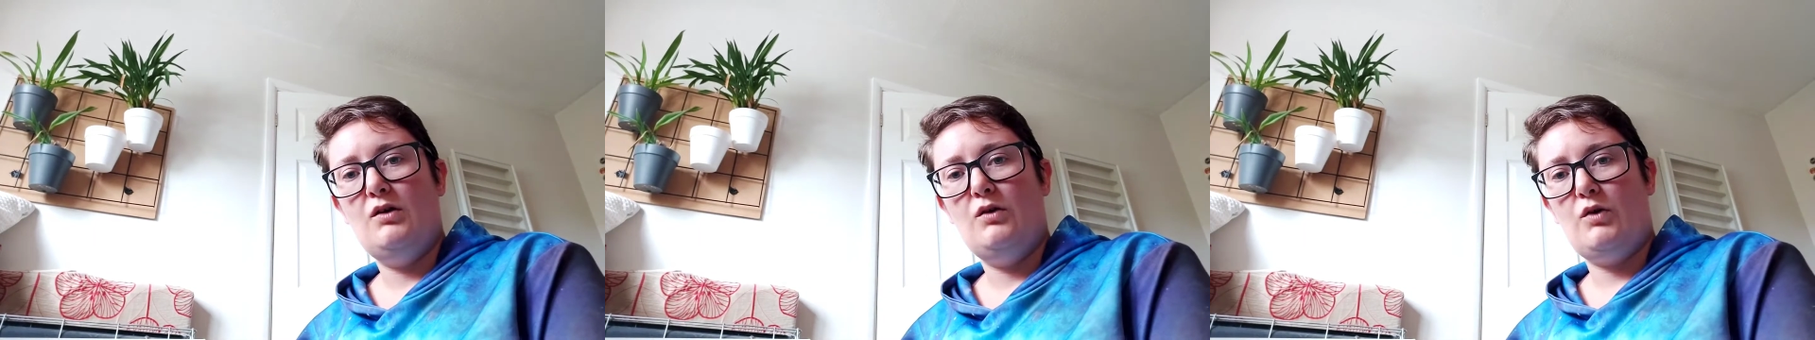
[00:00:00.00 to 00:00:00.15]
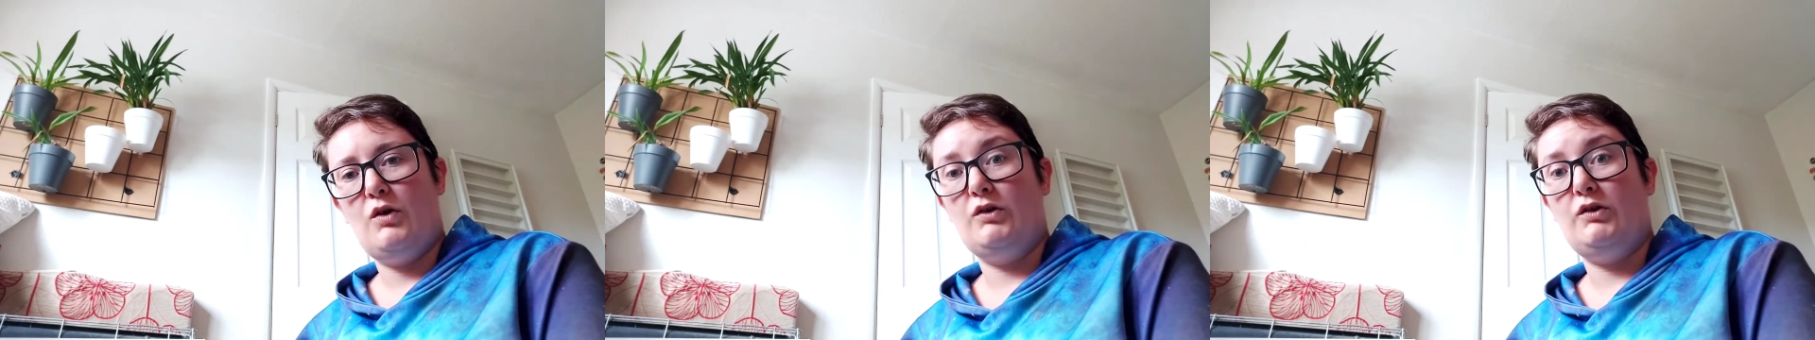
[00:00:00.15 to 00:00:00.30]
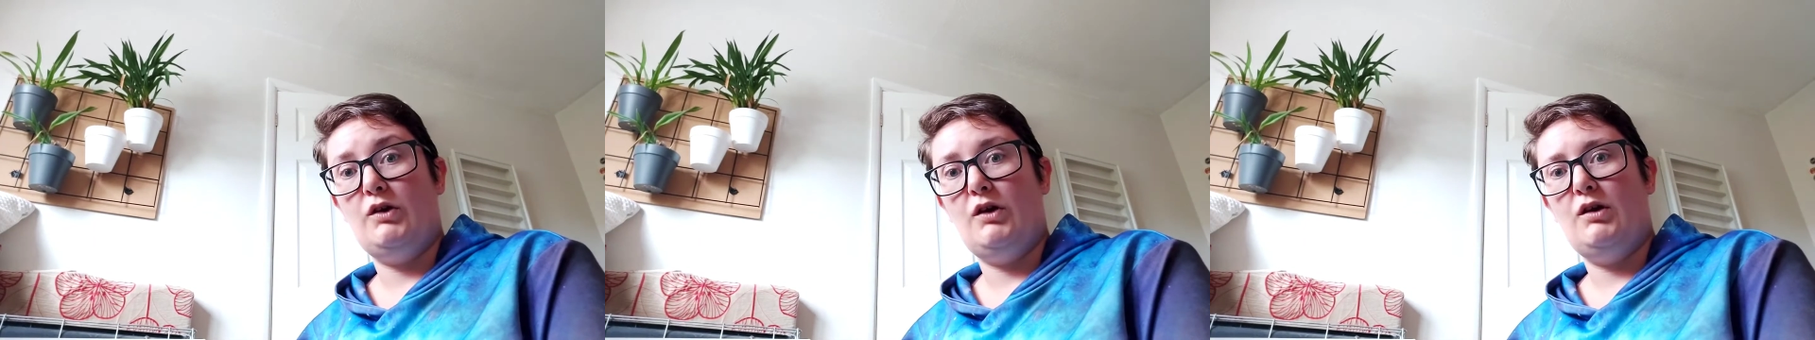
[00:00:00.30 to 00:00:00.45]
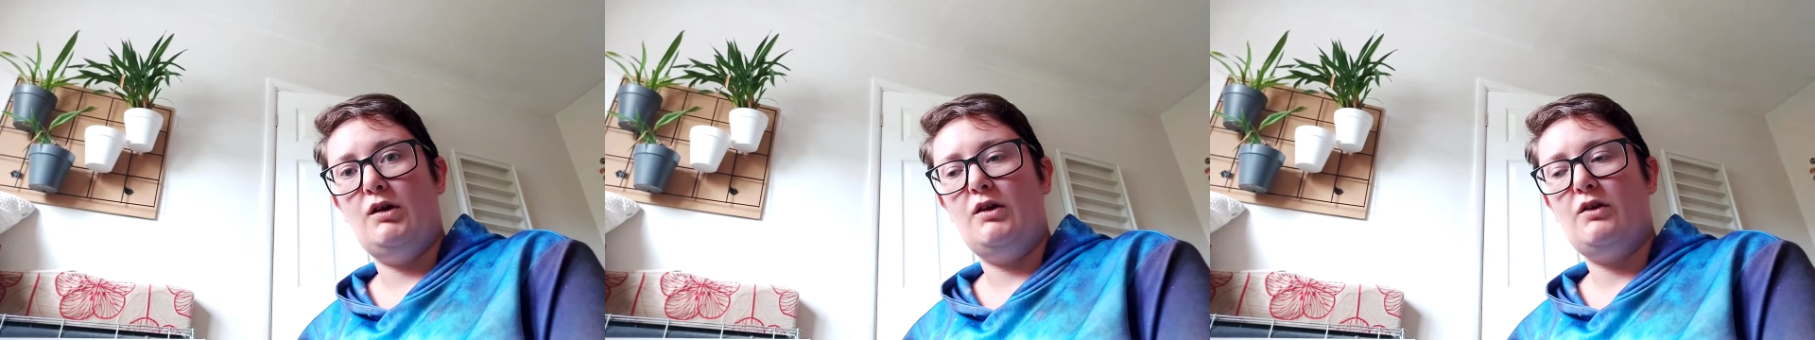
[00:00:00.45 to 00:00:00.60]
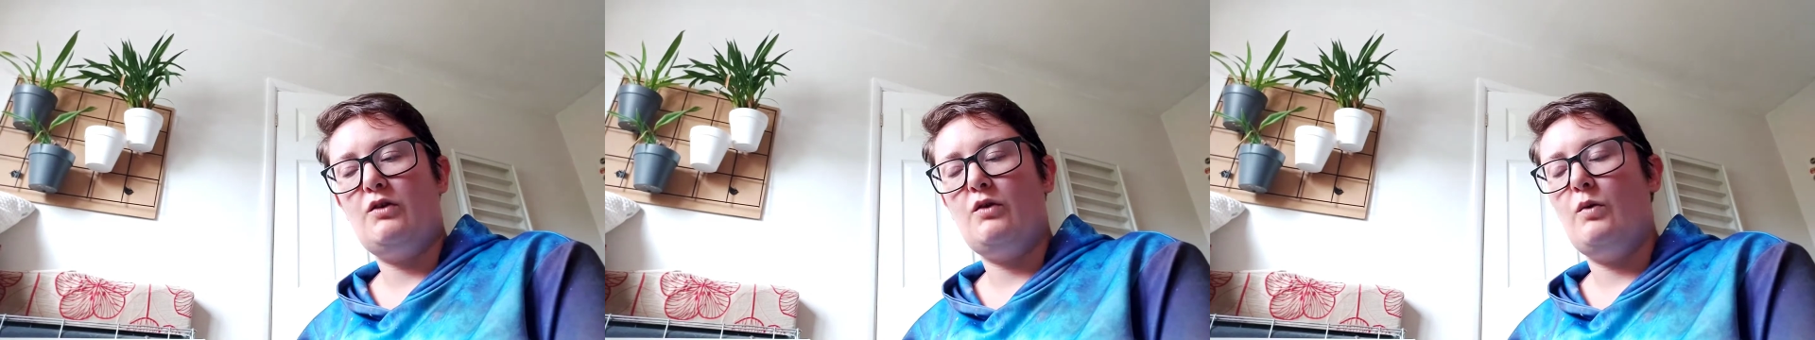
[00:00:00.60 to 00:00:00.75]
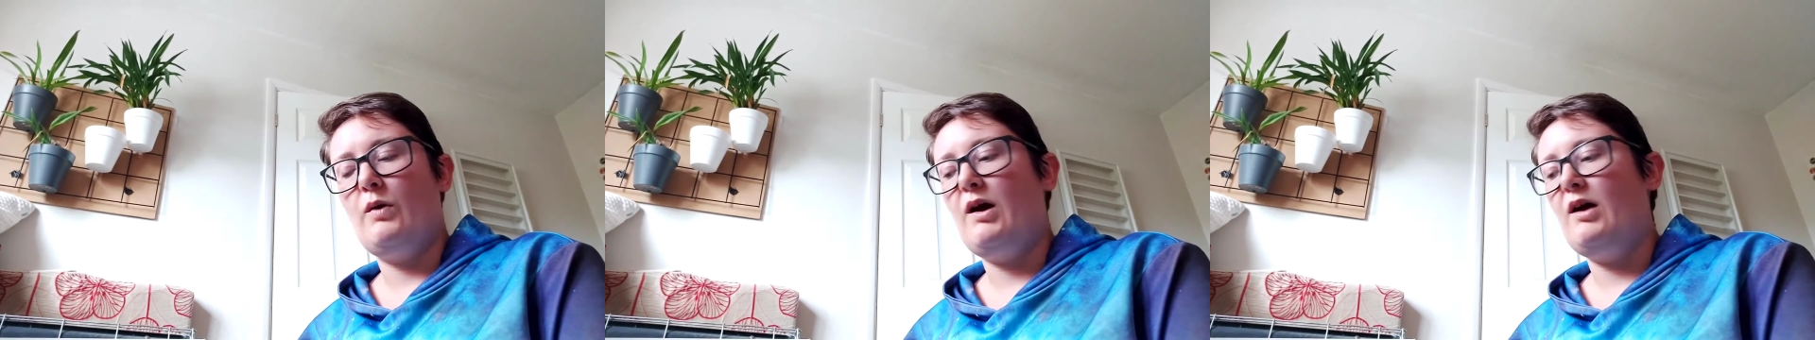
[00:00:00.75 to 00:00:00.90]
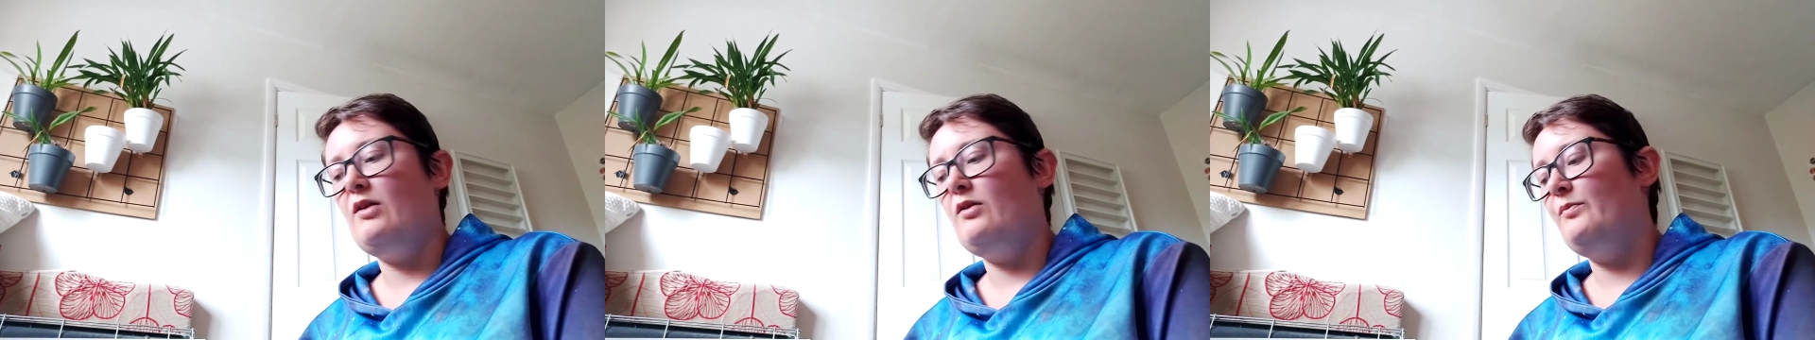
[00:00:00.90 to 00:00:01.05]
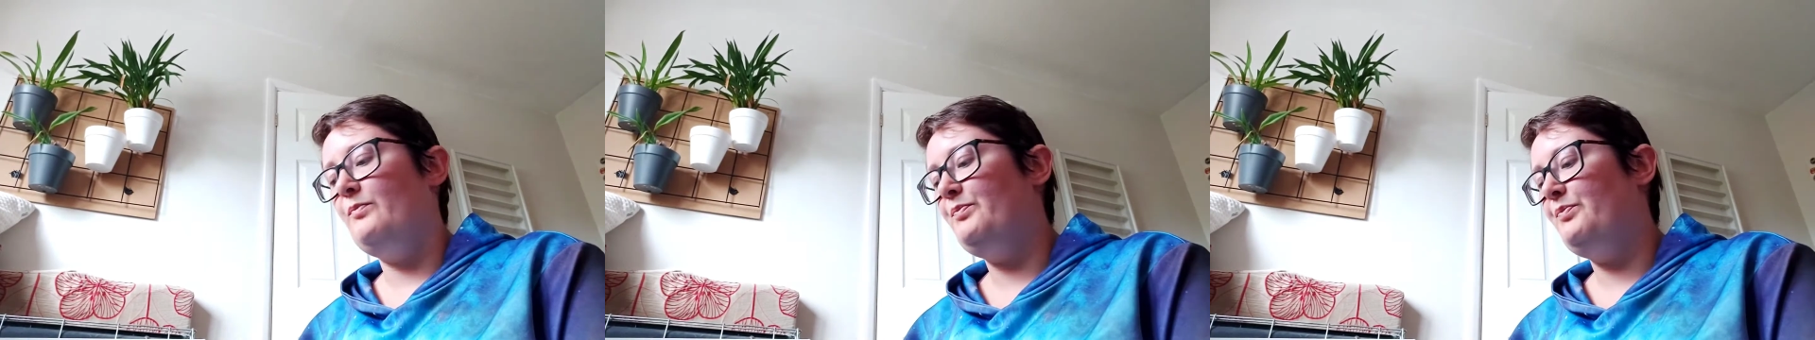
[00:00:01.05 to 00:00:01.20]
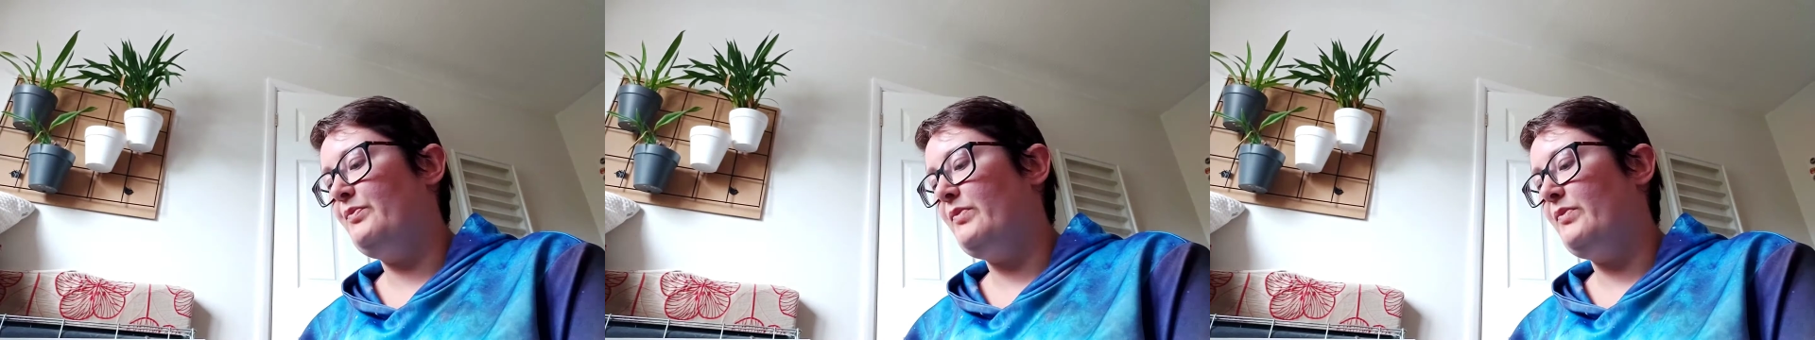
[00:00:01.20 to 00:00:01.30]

Coturnix quail,